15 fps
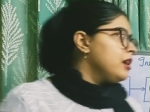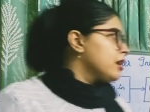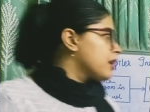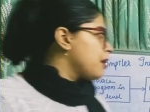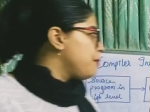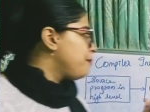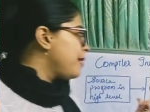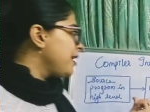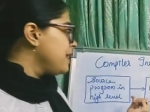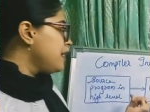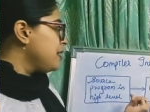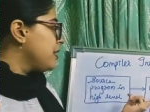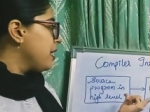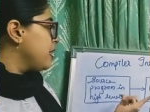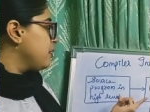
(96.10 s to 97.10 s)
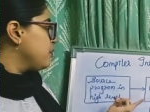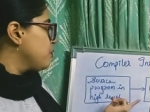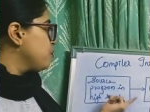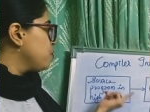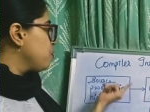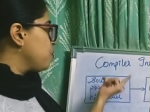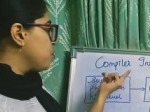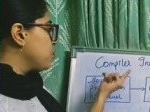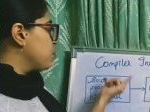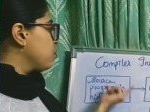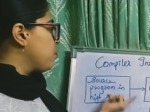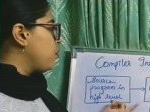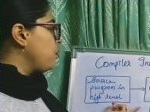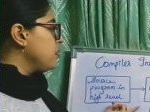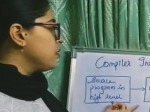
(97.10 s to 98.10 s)
Compiler takes a source
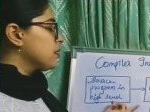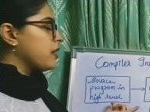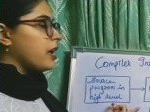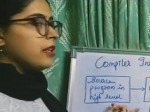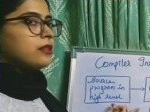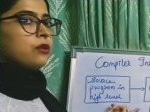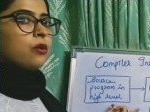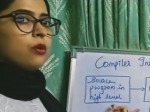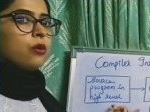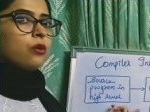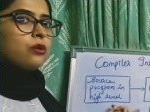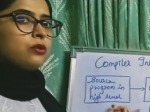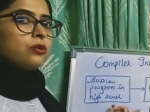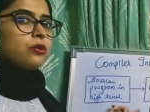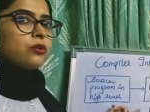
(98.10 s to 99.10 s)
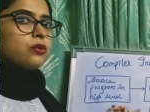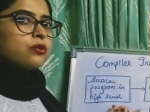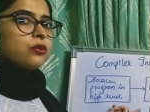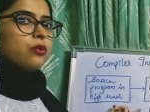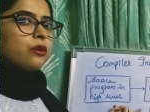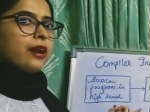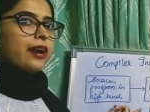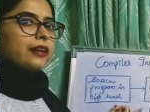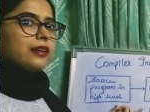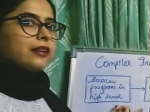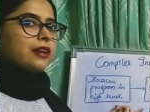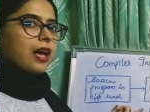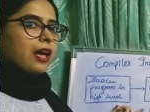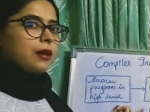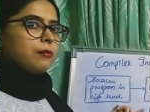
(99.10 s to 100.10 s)
code, scan a whole source code at
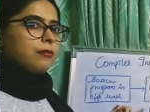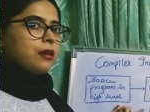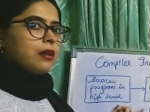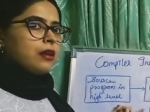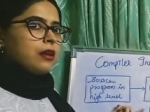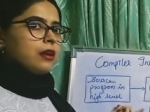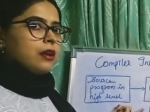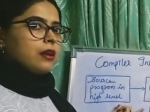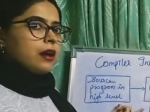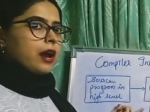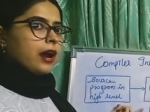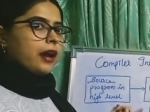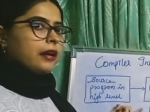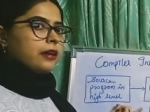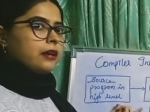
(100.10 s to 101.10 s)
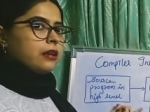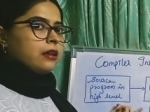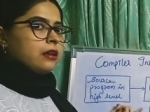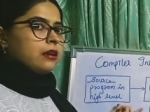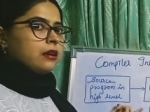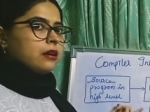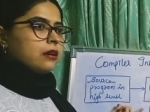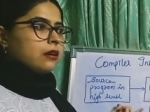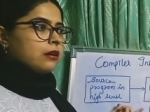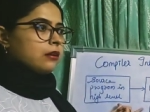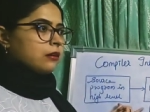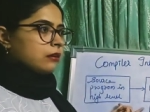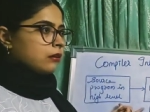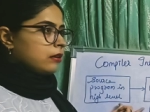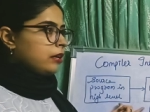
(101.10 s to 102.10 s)
a time, and
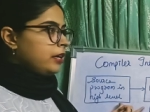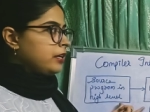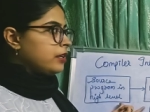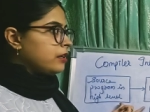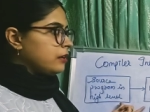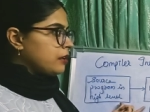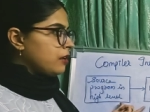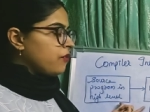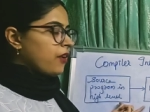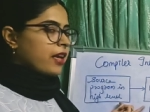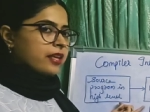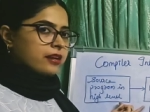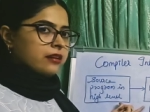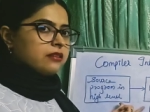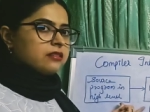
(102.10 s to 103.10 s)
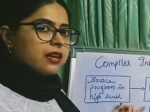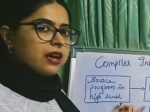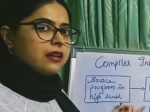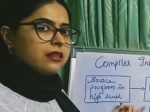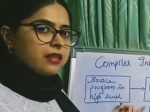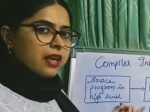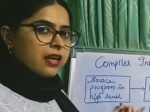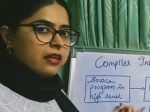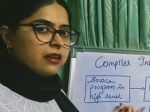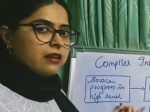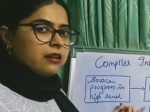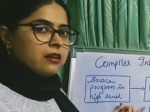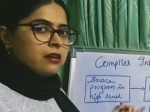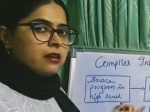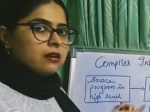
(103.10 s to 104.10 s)
if errors are there,
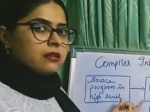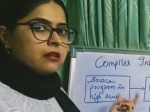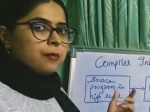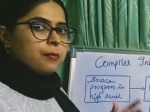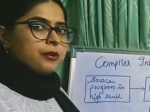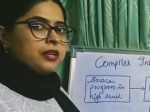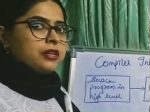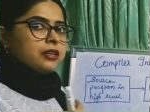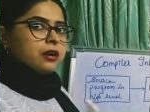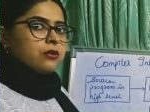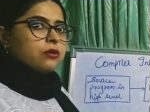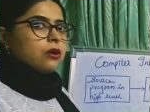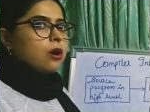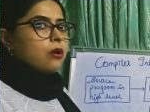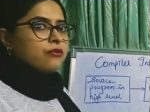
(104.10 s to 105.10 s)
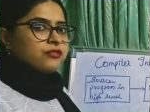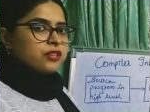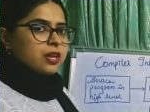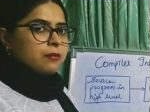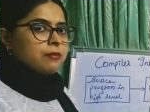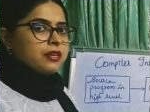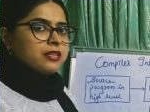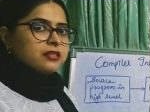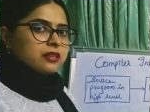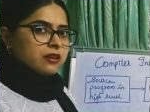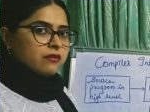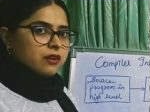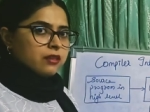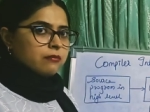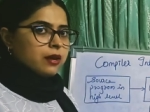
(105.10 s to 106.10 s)
the printout of same is
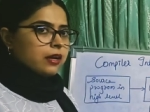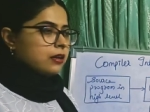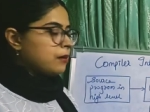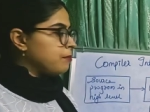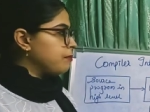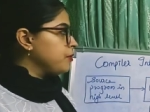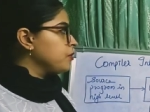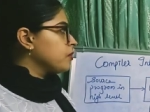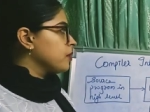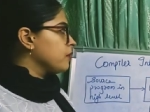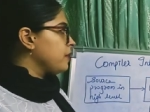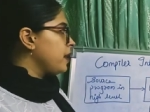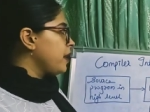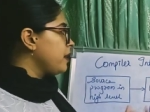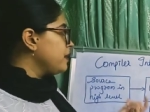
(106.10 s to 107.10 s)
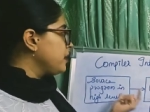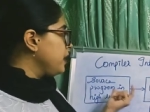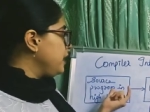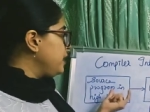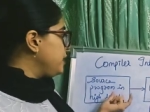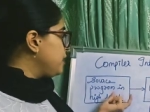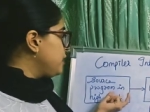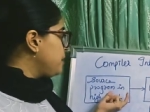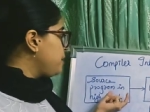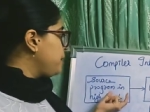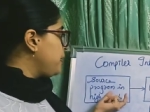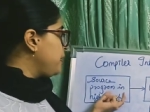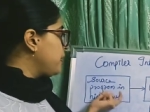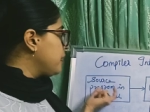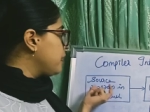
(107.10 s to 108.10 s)
given by computer, whereas
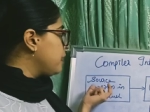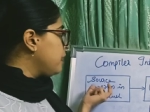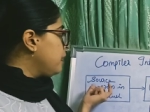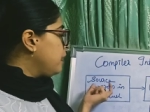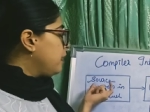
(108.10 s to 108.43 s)
interpreter